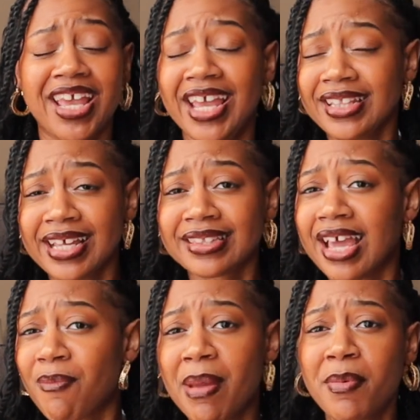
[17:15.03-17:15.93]
ain't
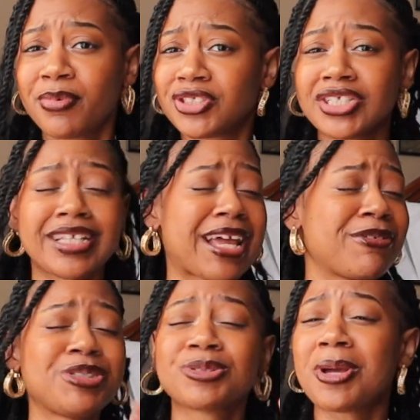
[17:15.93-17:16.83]
that white people shit? Like,
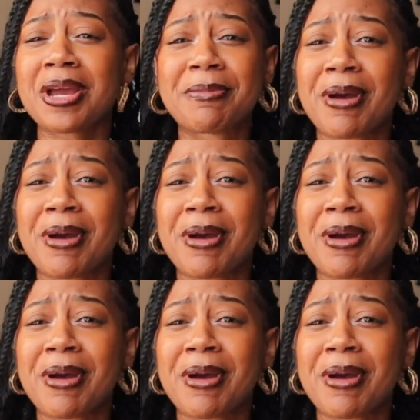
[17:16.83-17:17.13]
what you talking